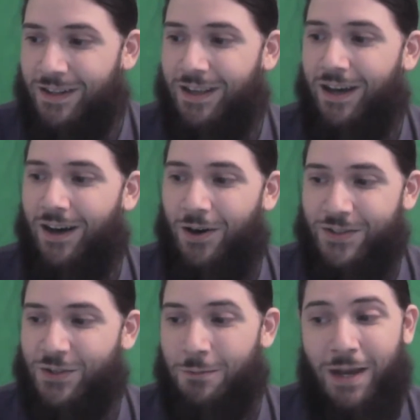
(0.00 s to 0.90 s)

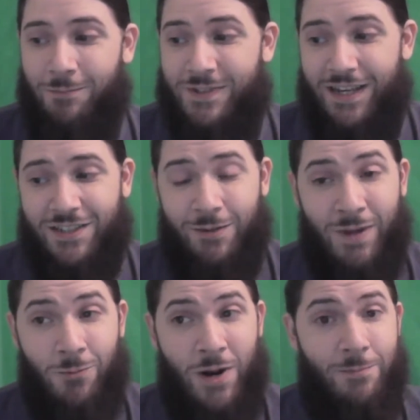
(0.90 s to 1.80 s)

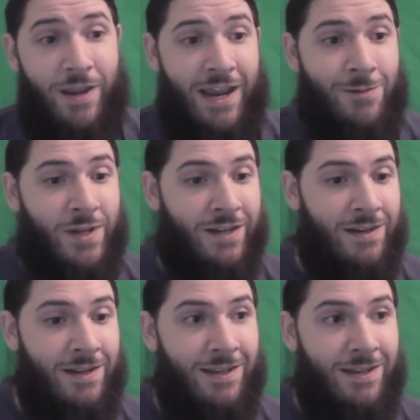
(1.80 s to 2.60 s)
my webcam, and